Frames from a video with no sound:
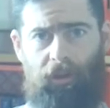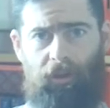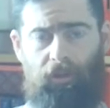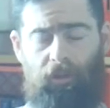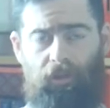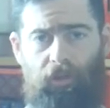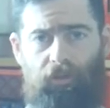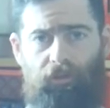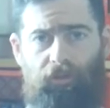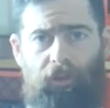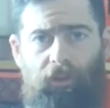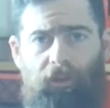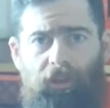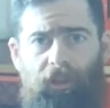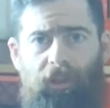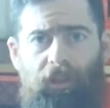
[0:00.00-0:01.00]
So it's this
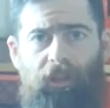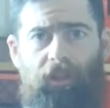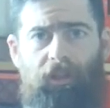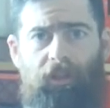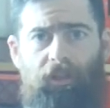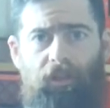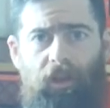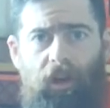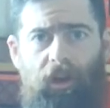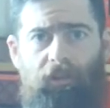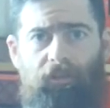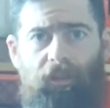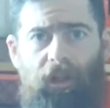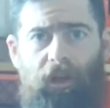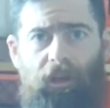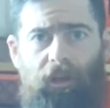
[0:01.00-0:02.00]
real ease of
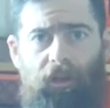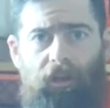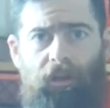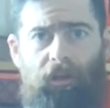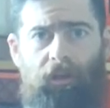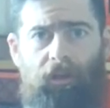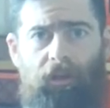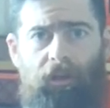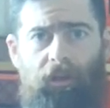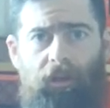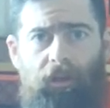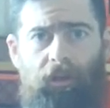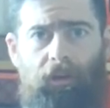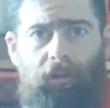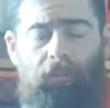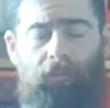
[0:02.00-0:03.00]
like
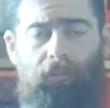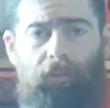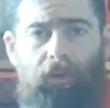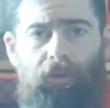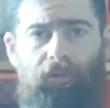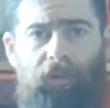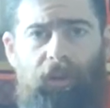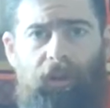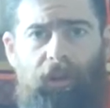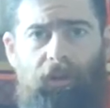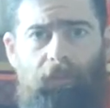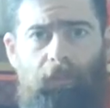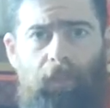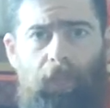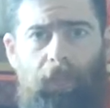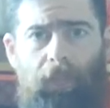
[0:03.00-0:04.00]

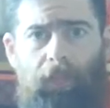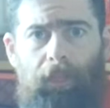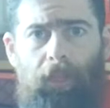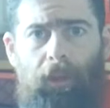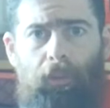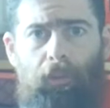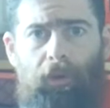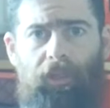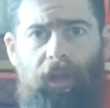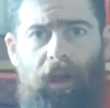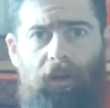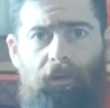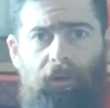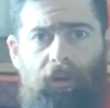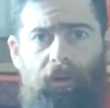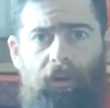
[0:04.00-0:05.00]
moving
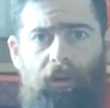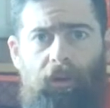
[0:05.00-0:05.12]
without.